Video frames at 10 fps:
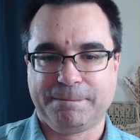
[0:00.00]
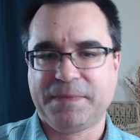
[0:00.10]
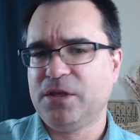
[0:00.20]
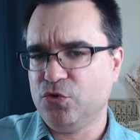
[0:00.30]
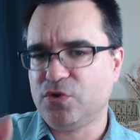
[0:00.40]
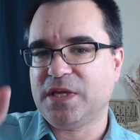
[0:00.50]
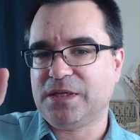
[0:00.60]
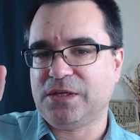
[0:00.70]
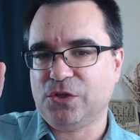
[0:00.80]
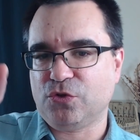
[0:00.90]
You can
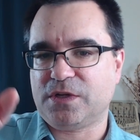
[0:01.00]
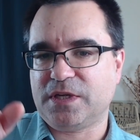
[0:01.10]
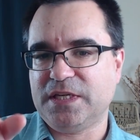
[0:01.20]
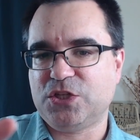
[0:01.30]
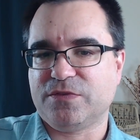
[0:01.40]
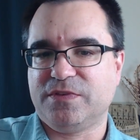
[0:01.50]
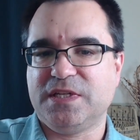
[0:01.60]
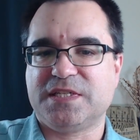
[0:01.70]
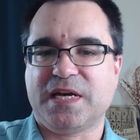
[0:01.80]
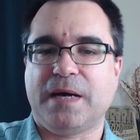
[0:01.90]
look each of
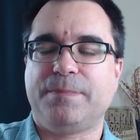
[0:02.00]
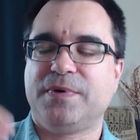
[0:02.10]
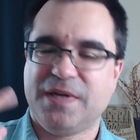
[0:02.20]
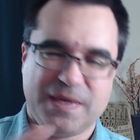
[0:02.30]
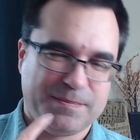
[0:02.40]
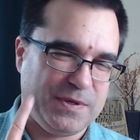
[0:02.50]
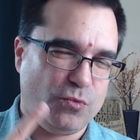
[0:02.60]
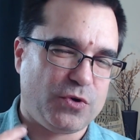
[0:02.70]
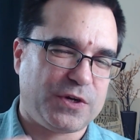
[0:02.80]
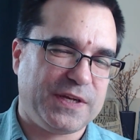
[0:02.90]
these up, but
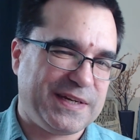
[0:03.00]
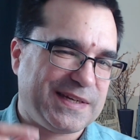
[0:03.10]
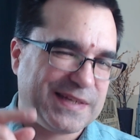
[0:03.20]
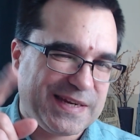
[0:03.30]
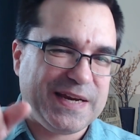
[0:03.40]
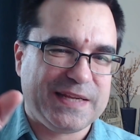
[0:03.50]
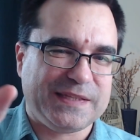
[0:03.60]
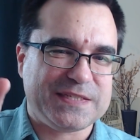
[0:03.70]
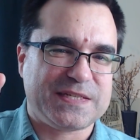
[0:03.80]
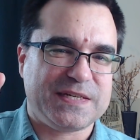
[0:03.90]
we're going to kind of
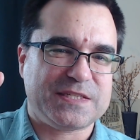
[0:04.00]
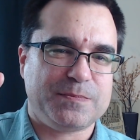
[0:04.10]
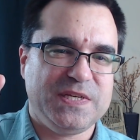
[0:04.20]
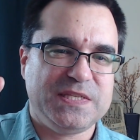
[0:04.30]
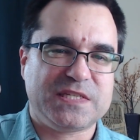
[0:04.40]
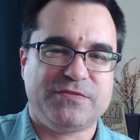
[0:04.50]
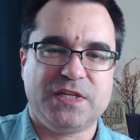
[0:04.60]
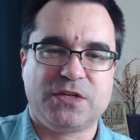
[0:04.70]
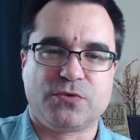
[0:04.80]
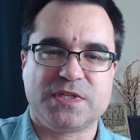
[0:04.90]
discuss means of
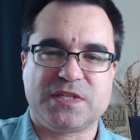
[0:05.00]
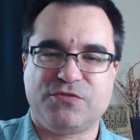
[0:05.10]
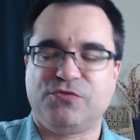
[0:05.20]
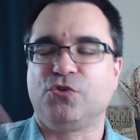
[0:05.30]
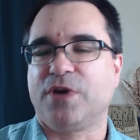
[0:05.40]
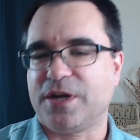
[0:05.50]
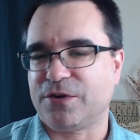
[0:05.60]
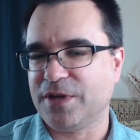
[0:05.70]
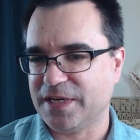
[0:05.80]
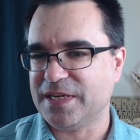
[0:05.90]
egress and floor
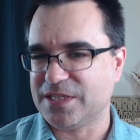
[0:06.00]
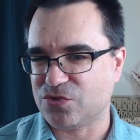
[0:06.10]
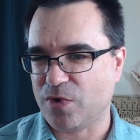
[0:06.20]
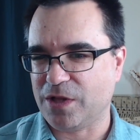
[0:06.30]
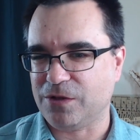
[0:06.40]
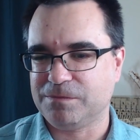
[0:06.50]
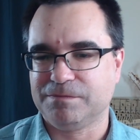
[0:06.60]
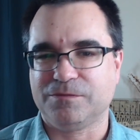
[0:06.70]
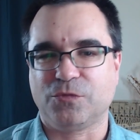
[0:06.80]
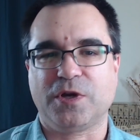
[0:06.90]
area as well.
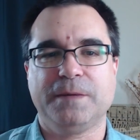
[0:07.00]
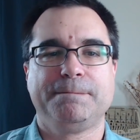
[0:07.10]
Okay.